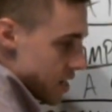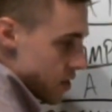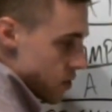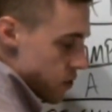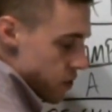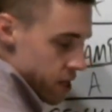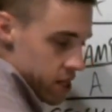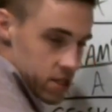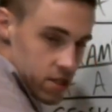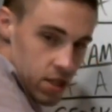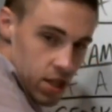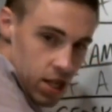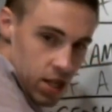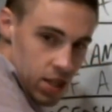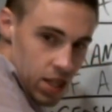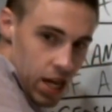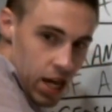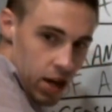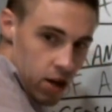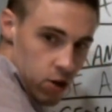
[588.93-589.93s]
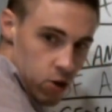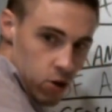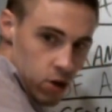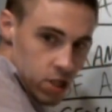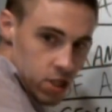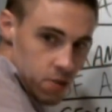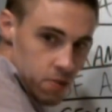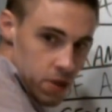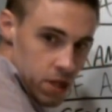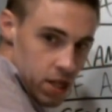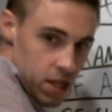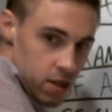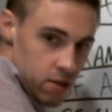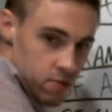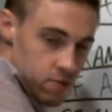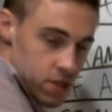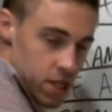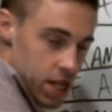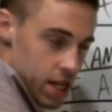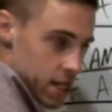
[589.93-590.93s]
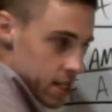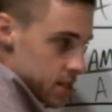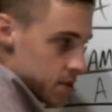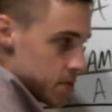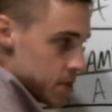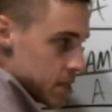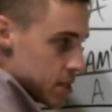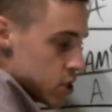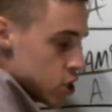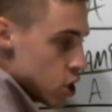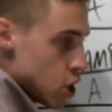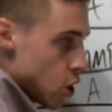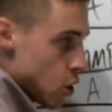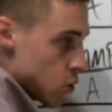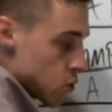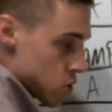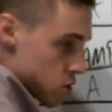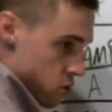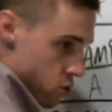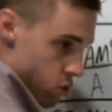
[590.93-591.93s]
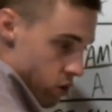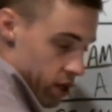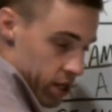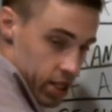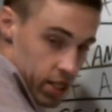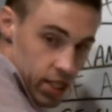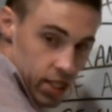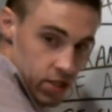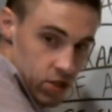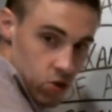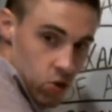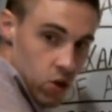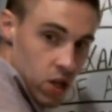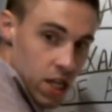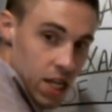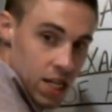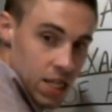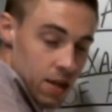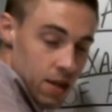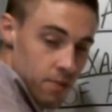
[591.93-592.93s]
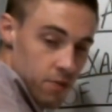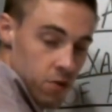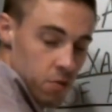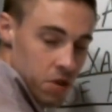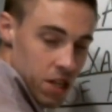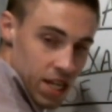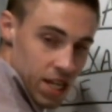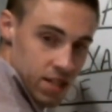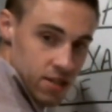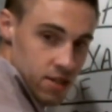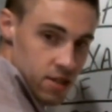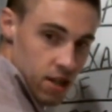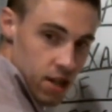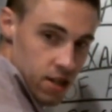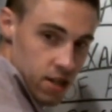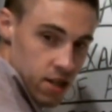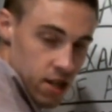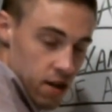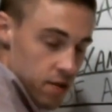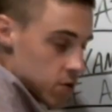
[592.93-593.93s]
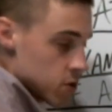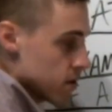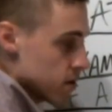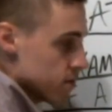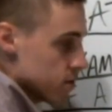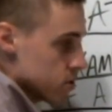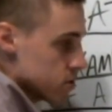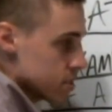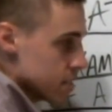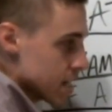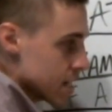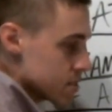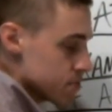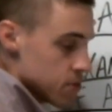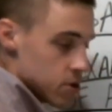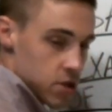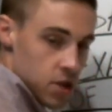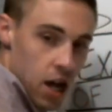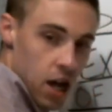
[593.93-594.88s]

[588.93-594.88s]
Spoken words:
Things like that are going to be taken to be known quantities. You can get them from the inside cover of your textbook.